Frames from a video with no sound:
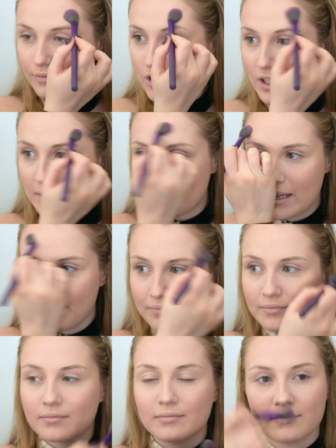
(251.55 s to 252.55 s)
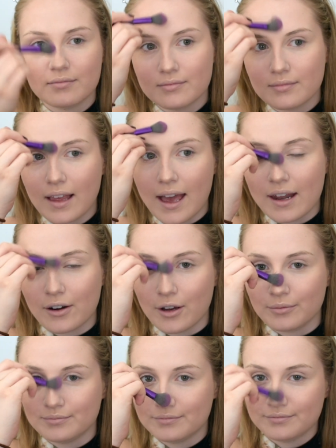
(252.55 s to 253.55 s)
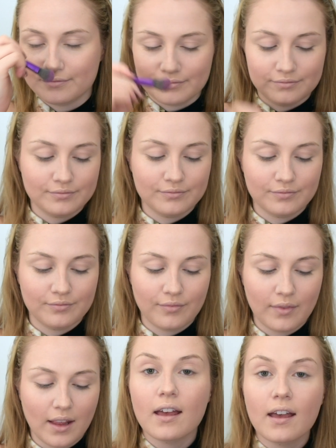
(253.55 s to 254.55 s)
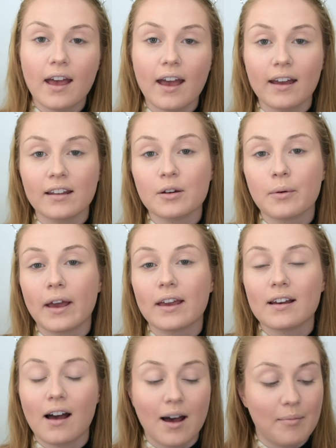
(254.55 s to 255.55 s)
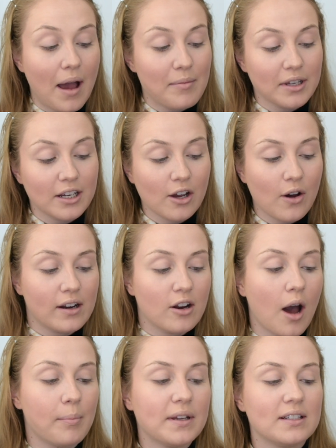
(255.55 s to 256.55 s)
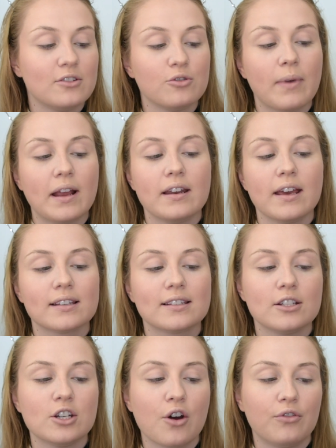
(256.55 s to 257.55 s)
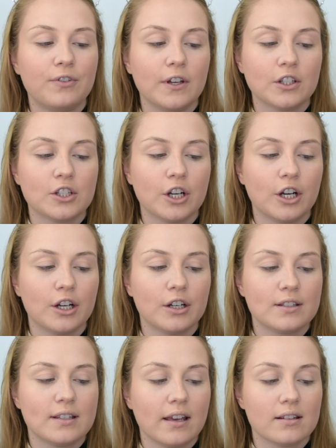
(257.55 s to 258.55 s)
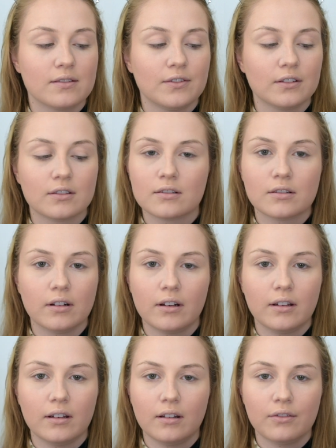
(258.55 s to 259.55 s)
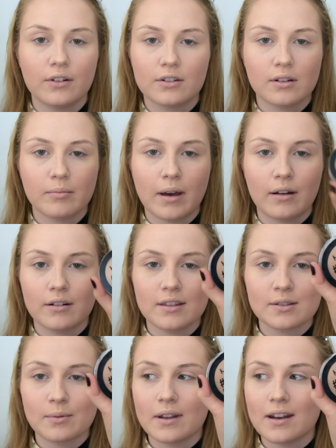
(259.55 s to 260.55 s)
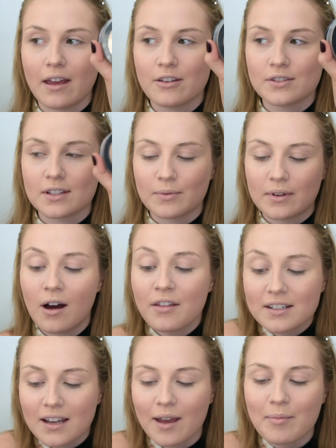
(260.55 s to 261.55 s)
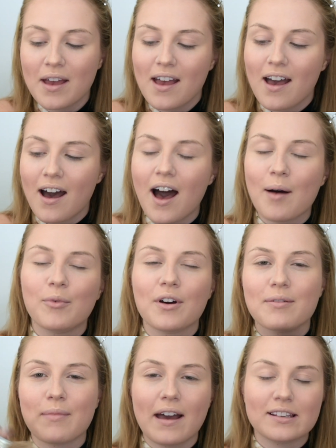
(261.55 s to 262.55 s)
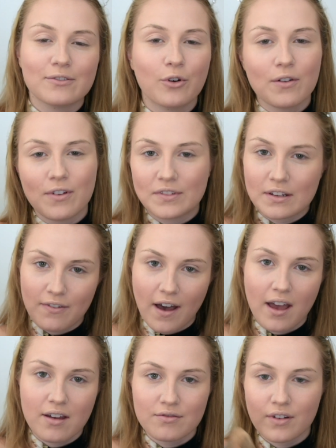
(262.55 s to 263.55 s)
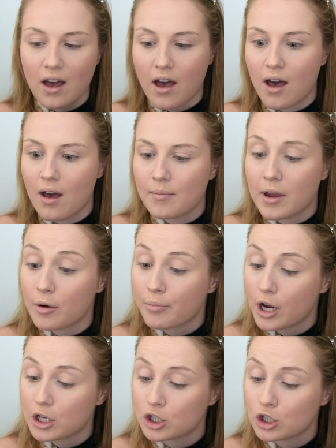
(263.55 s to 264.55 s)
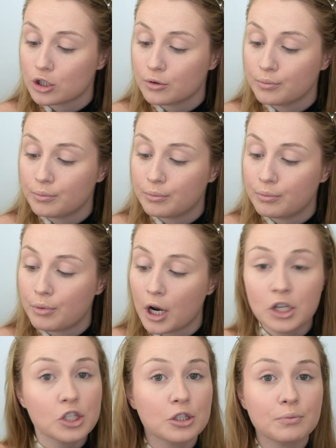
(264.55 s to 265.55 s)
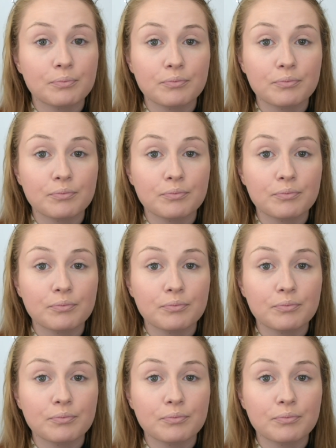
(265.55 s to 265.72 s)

Just me? I don't know. Anyway, I'm gonna go ahead and hop into my NYX No Filter Sans Filtre finishing powder. This one, I use this one all the time with my Sephora 55 airbrush brush,